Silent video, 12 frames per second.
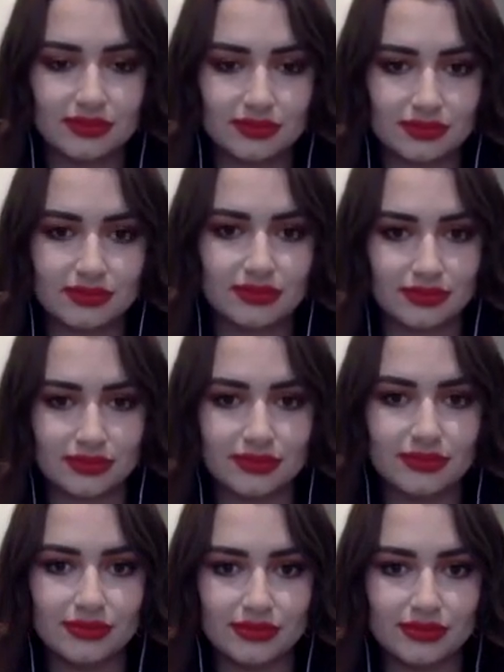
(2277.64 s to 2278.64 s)

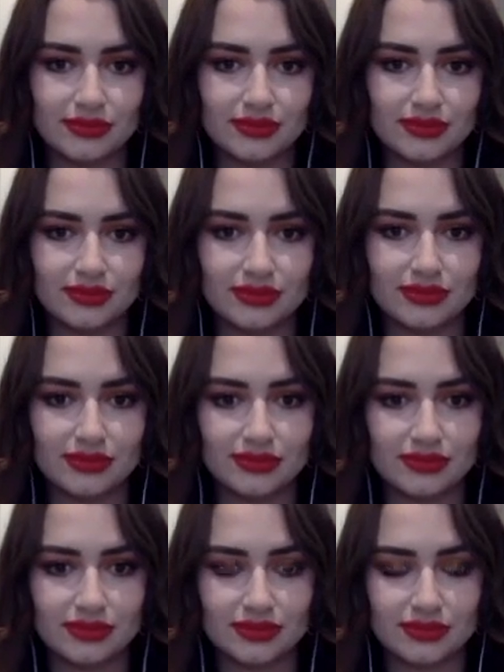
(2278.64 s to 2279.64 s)

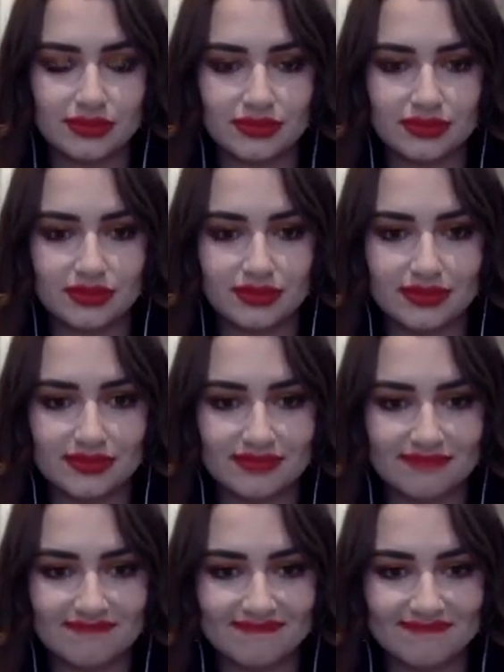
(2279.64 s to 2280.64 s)

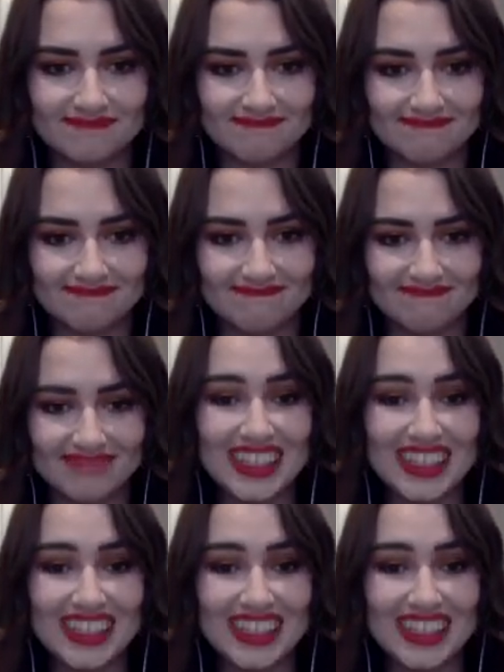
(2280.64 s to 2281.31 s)
(silent)